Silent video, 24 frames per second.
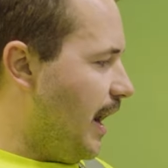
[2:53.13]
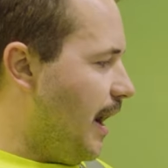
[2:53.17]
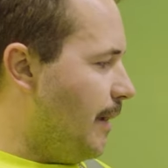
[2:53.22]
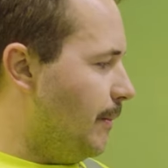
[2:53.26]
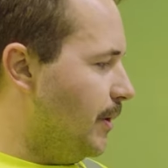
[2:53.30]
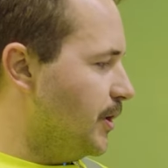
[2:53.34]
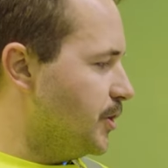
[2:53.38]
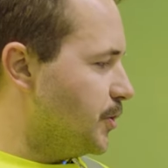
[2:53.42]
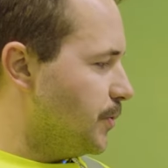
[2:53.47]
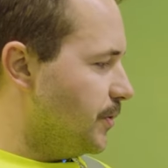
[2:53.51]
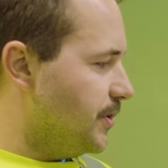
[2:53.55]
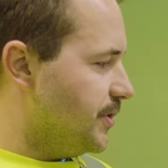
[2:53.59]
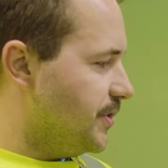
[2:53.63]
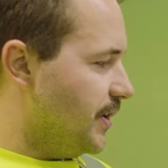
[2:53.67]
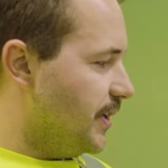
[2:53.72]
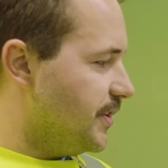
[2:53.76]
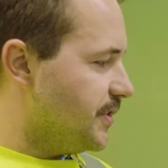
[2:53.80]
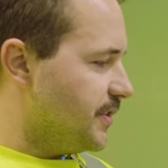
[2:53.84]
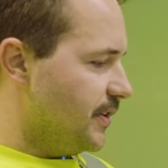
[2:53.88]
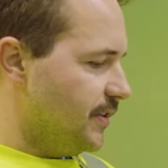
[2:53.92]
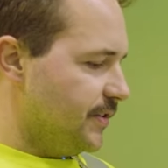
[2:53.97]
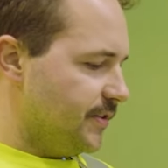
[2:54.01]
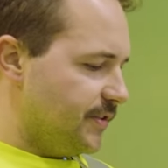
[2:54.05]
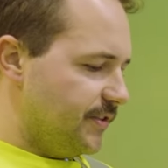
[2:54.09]
how much
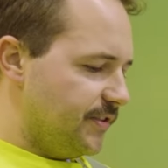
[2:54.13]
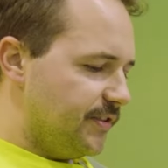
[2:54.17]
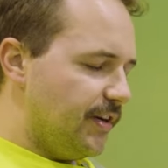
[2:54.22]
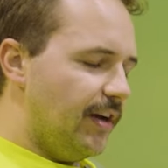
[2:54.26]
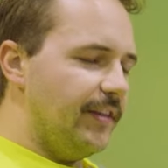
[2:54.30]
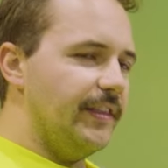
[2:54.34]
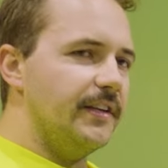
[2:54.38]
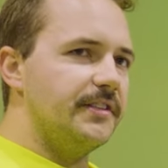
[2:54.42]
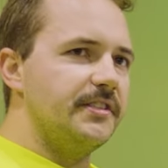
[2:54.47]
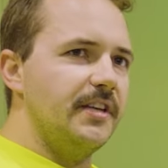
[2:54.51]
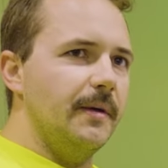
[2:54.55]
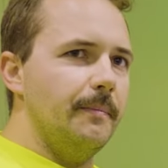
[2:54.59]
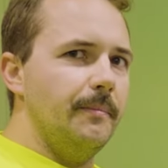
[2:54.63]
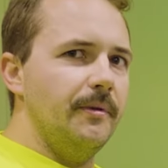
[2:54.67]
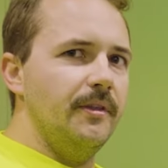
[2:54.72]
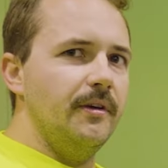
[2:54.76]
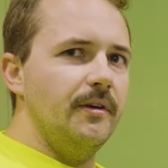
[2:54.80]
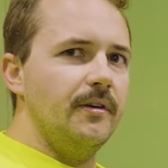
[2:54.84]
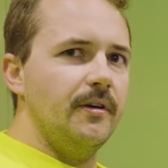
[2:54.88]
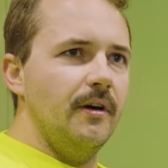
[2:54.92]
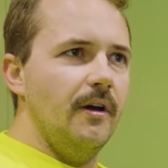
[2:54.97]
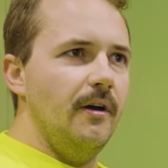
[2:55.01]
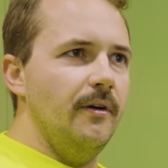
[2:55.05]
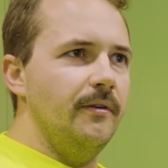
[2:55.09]
resistance is on the tip of
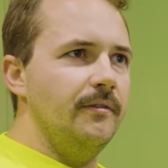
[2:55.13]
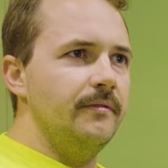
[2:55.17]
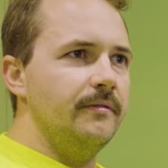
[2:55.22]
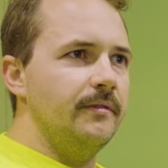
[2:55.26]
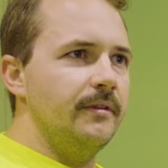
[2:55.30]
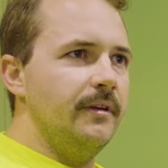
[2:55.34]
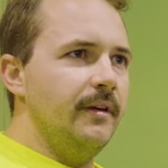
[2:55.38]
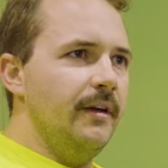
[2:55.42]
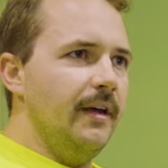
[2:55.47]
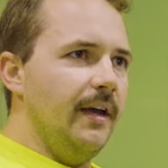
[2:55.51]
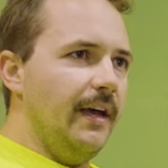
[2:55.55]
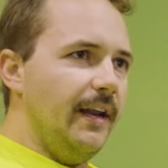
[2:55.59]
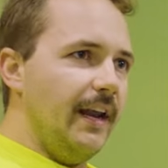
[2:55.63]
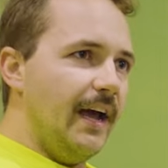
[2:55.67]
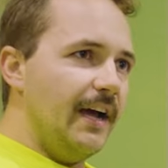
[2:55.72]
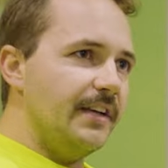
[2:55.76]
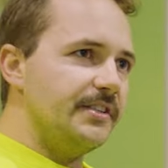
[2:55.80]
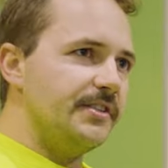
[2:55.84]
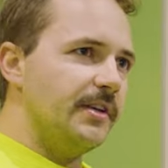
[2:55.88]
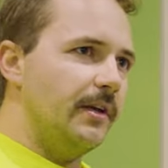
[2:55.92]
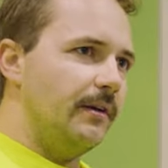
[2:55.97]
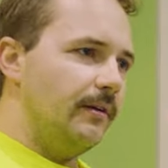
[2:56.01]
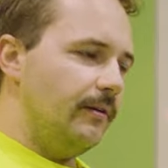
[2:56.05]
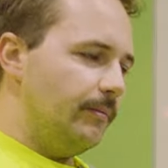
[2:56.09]
the cone, and
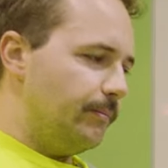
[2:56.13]
as it